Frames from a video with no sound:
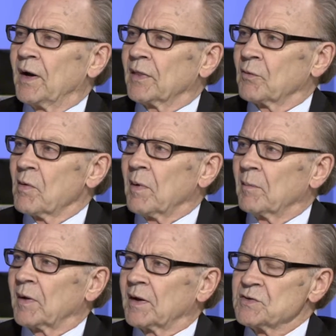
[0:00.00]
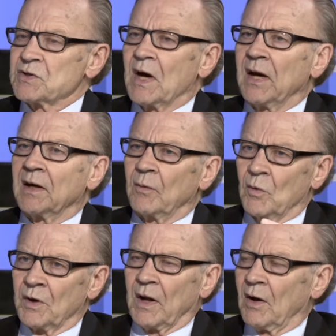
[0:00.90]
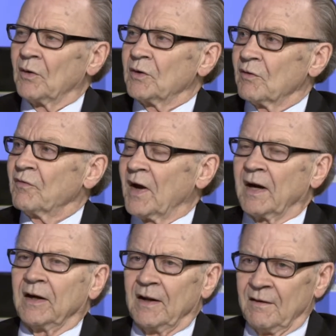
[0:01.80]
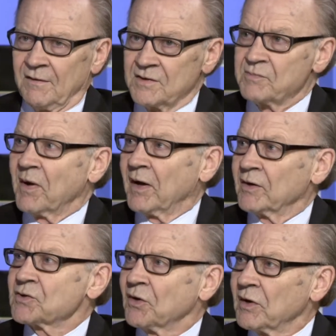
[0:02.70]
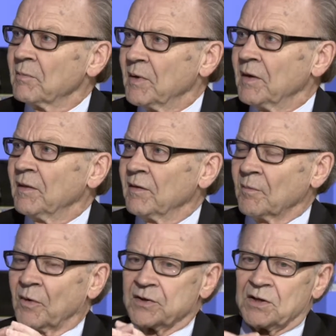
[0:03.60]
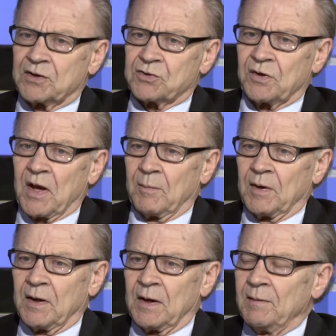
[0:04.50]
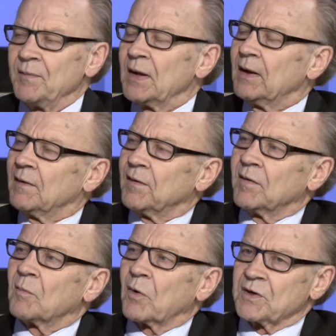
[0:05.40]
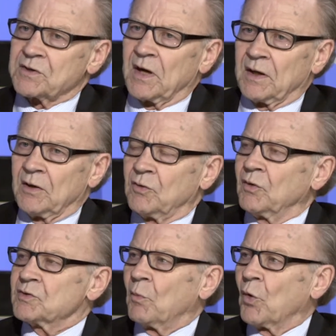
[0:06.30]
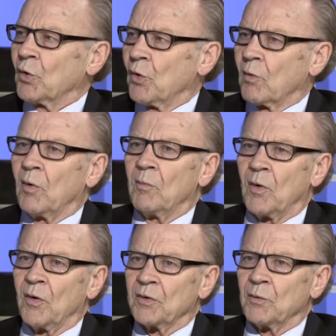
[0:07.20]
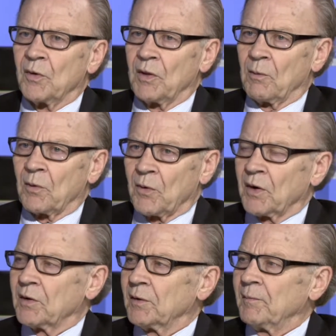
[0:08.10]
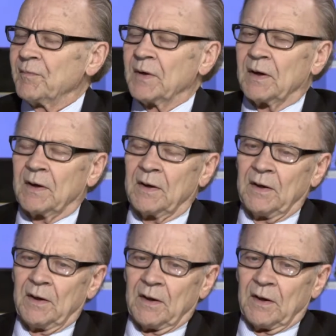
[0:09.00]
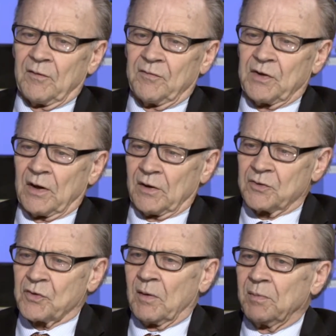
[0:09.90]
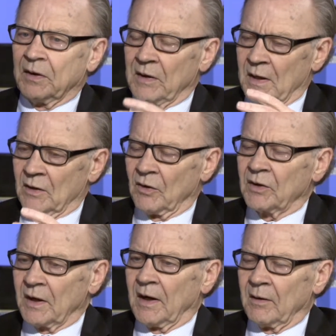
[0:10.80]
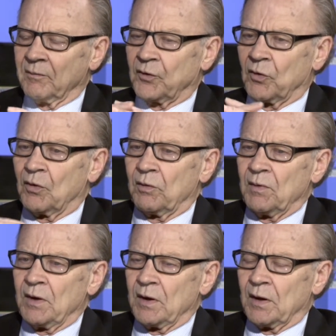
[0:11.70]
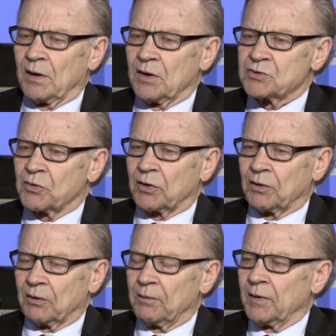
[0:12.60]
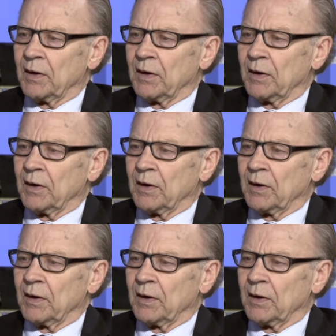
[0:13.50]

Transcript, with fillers: on the Republican side and we're down to the fact this man is going to be the presidential nominee, then the press got into its more normal mode where they were critical of Donald Trump and looked at him through a stricter